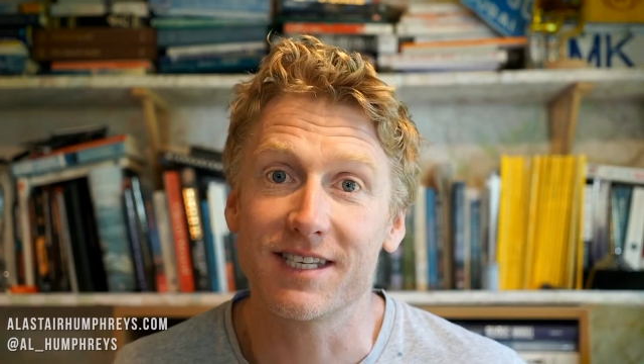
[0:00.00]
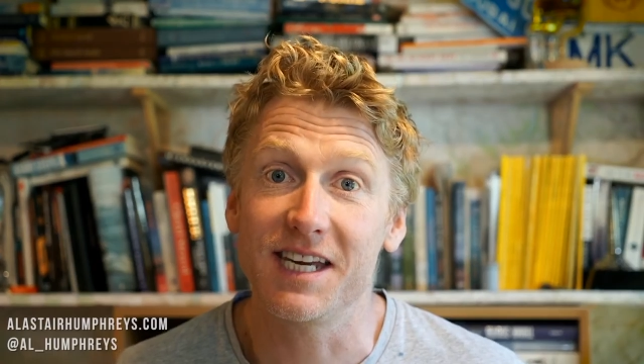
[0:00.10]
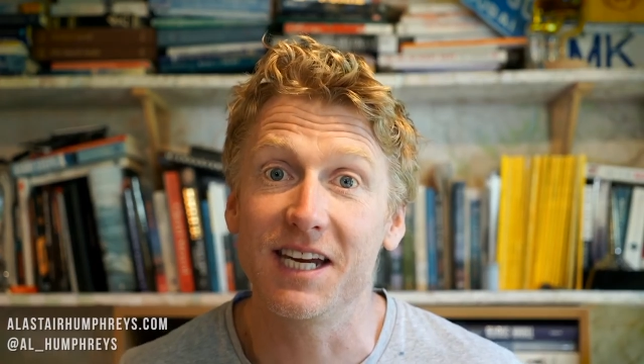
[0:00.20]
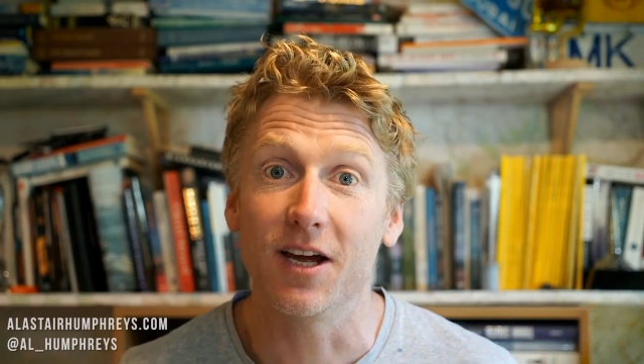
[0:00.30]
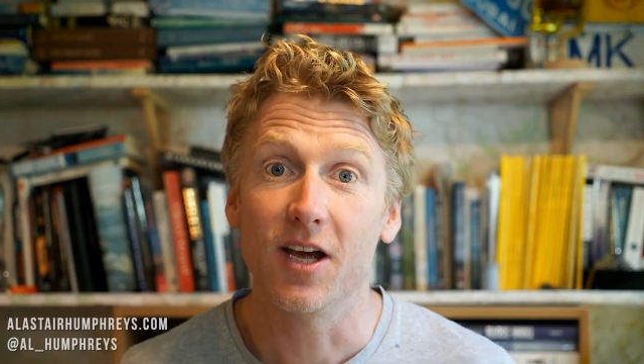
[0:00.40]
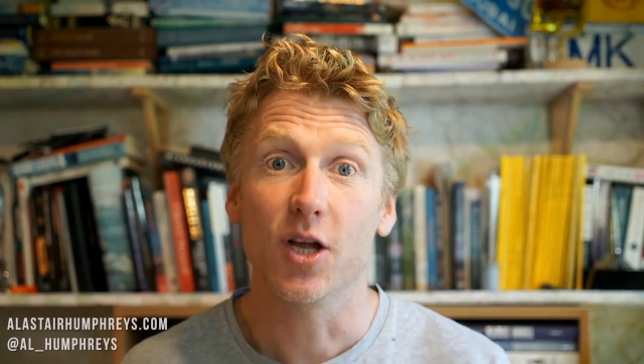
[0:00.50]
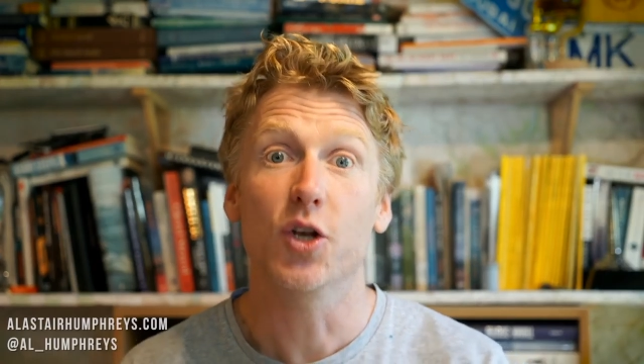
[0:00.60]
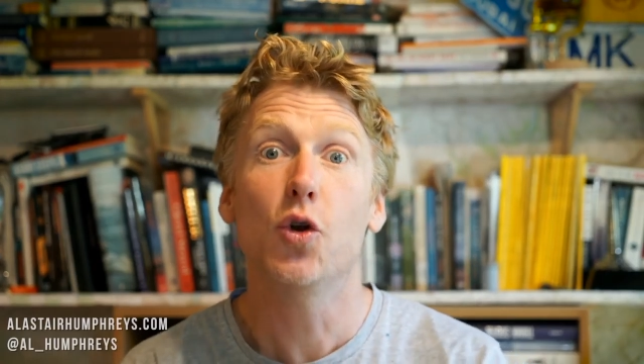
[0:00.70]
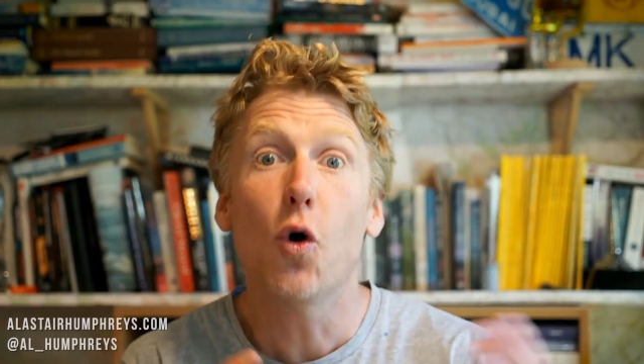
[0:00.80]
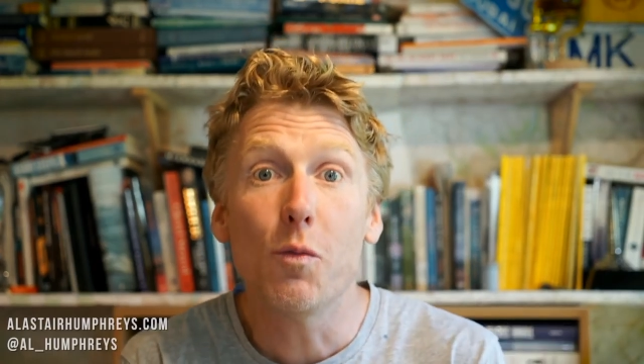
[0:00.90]
seeing
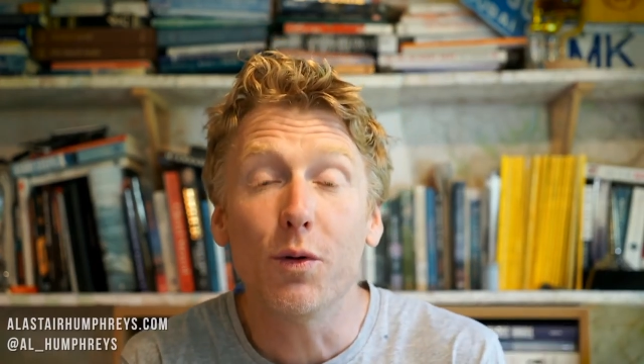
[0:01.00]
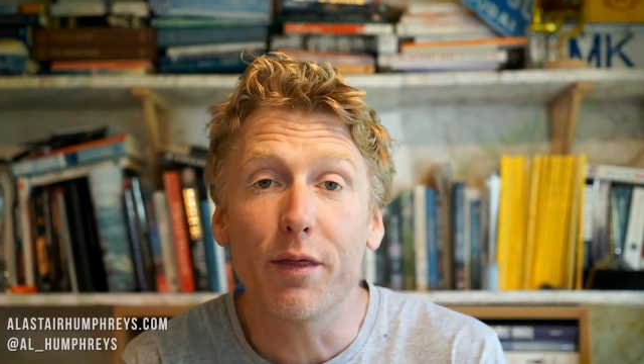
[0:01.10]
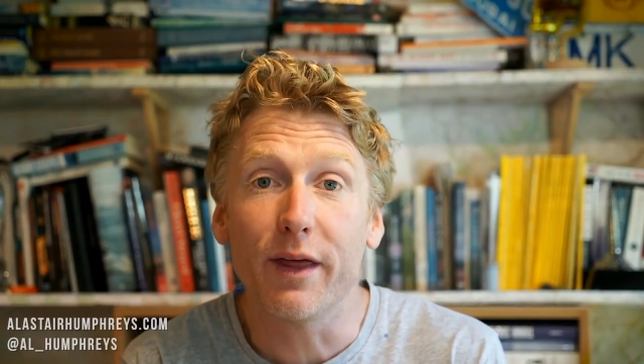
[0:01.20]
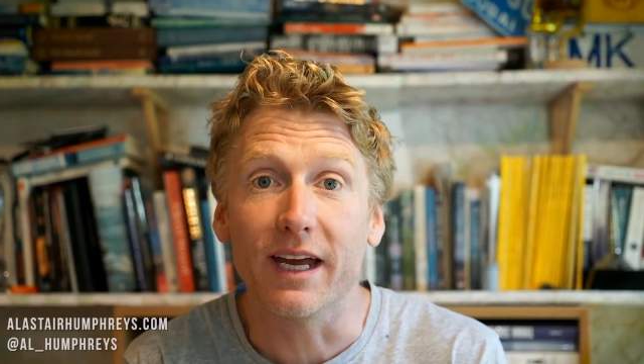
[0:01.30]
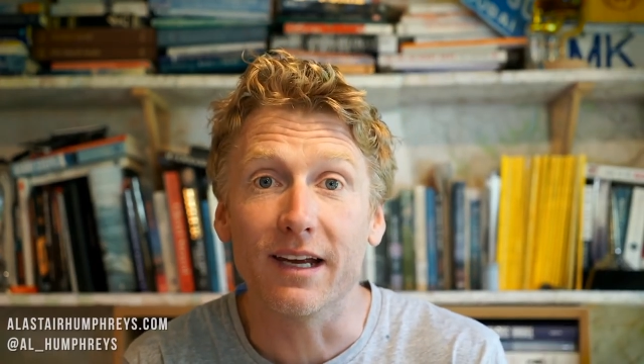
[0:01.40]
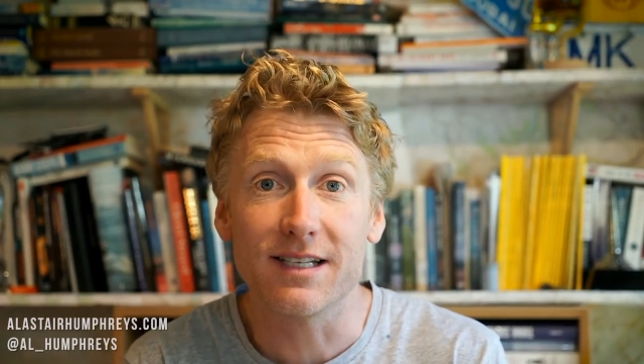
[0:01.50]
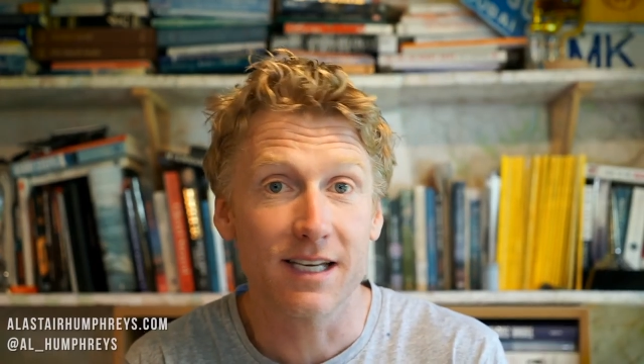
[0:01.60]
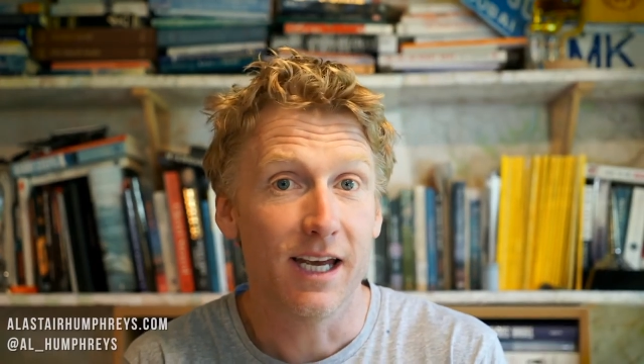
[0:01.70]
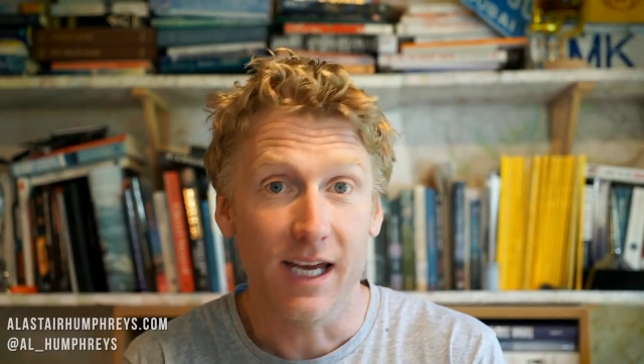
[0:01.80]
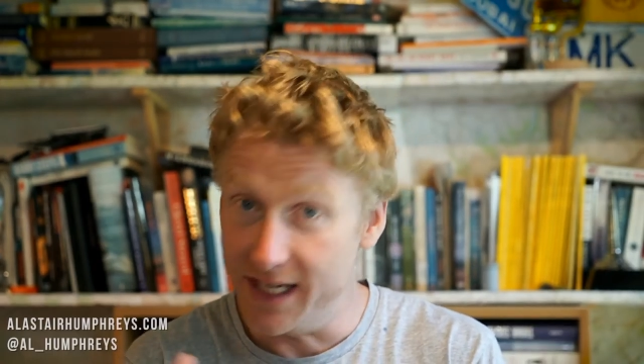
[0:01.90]
normal
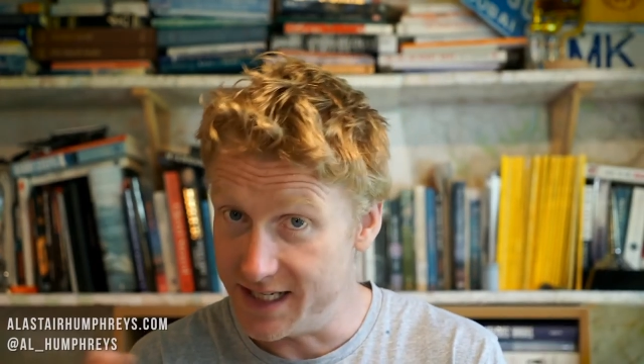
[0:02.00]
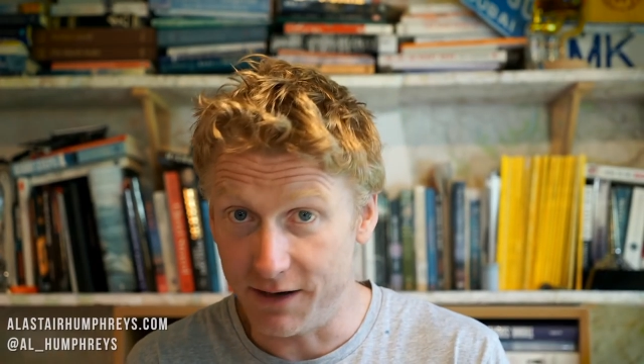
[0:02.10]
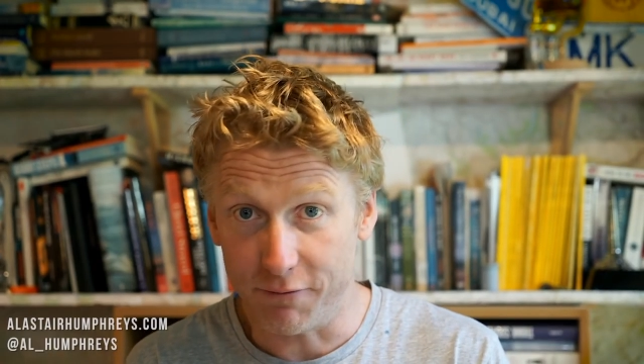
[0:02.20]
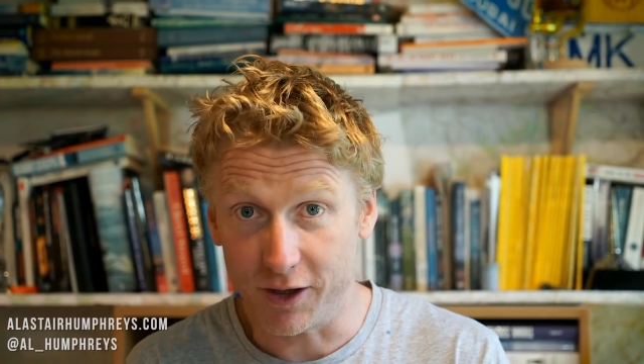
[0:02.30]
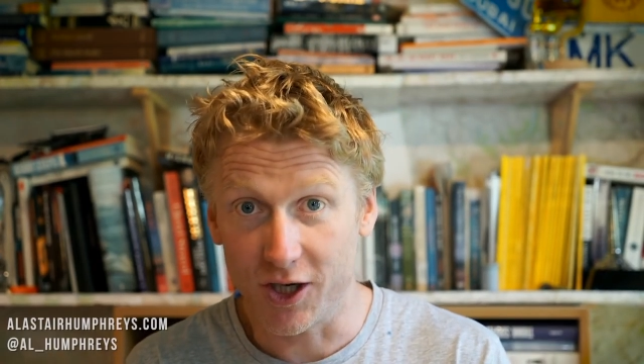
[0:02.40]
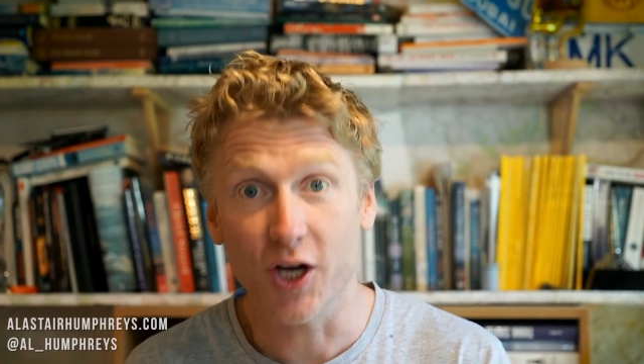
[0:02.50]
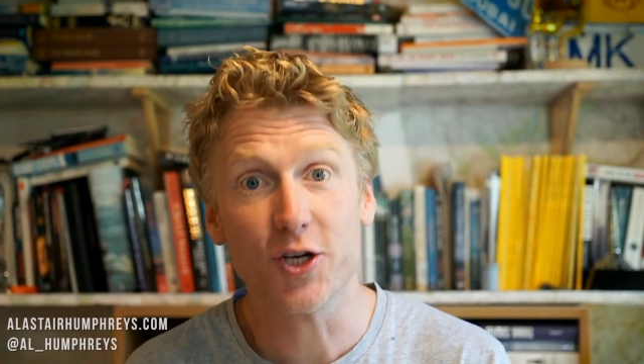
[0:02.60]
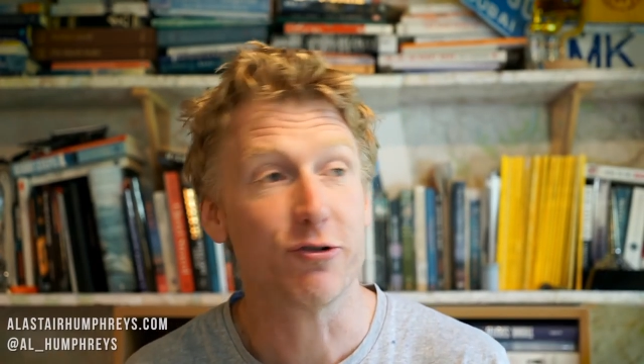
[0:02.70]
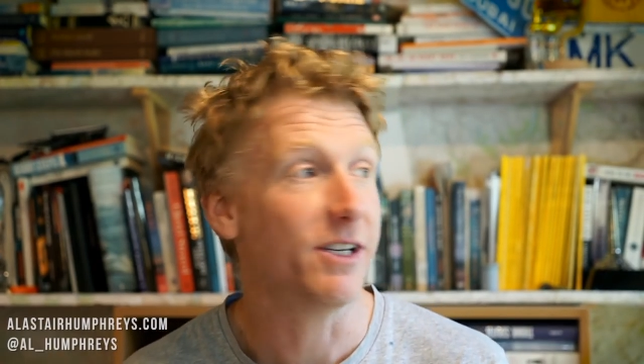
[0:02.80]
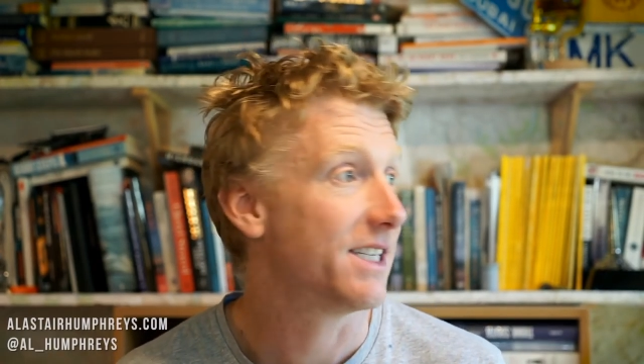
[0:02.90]
things in different
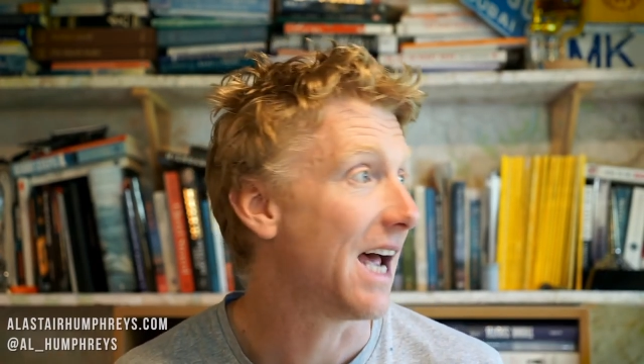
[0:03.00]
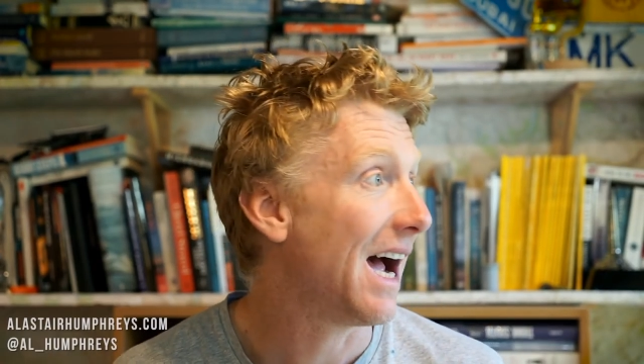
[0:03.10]
countries,